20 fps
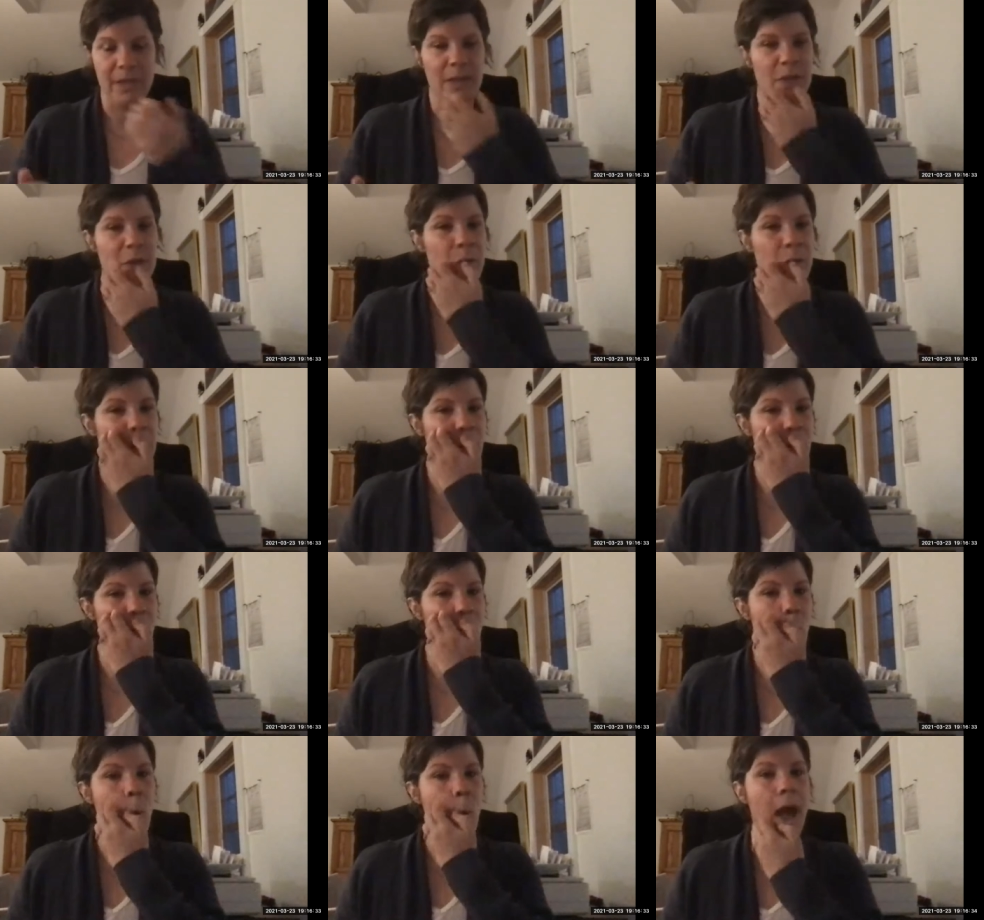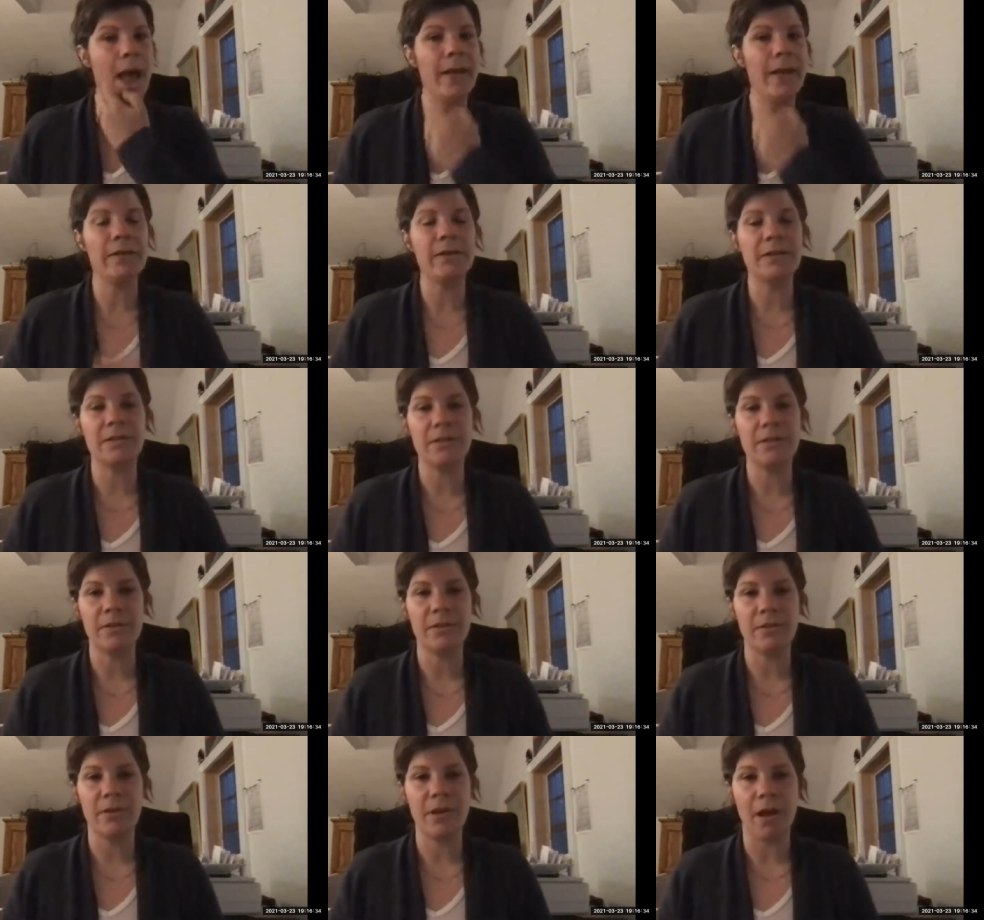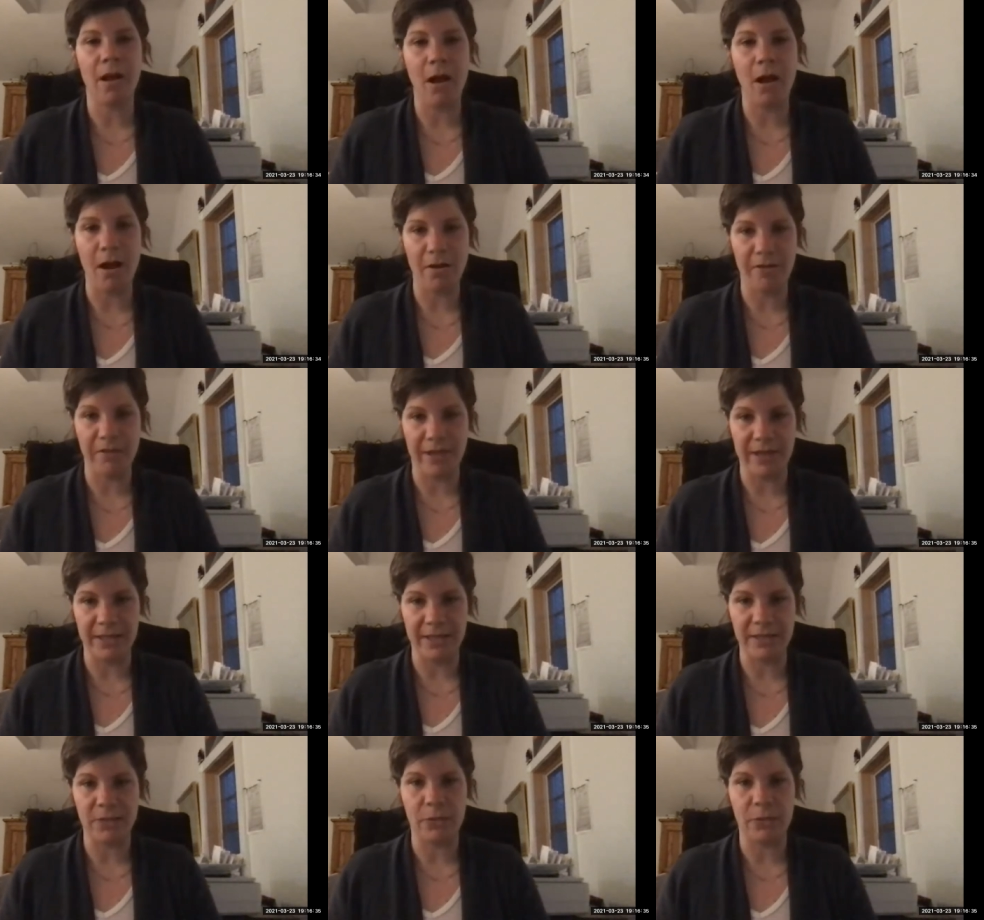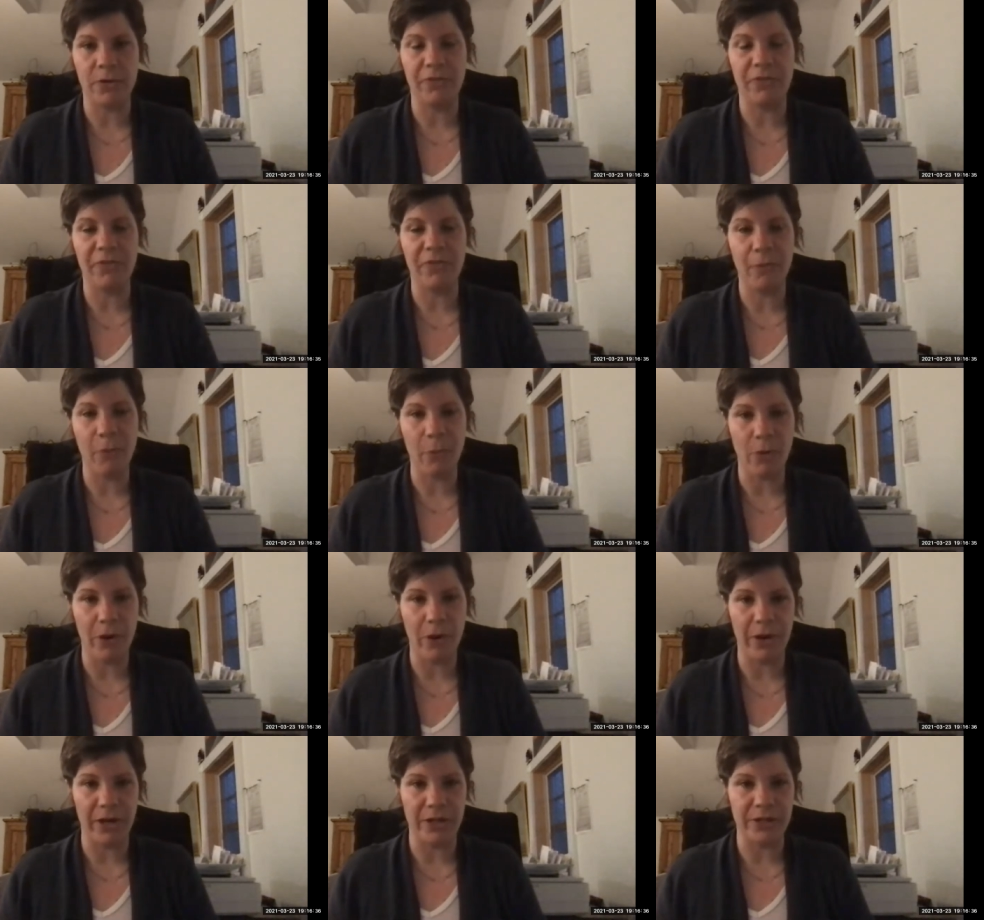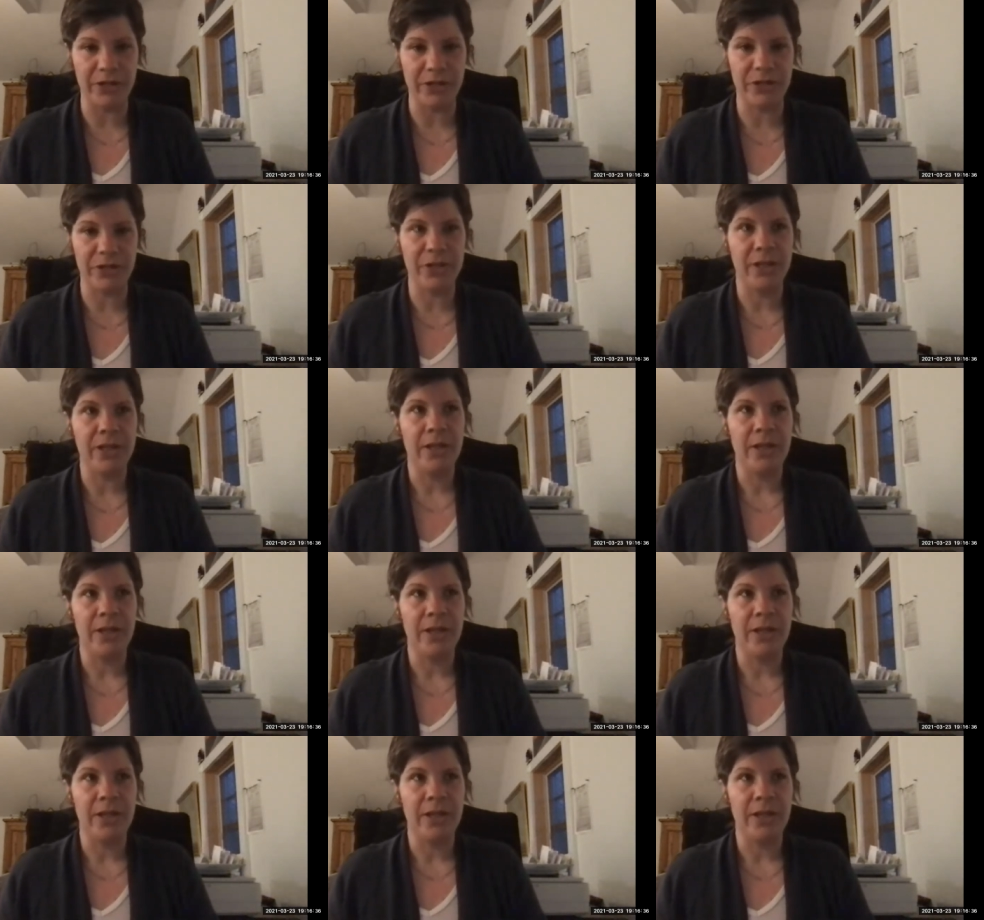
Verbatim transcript: You can wild harvest or forage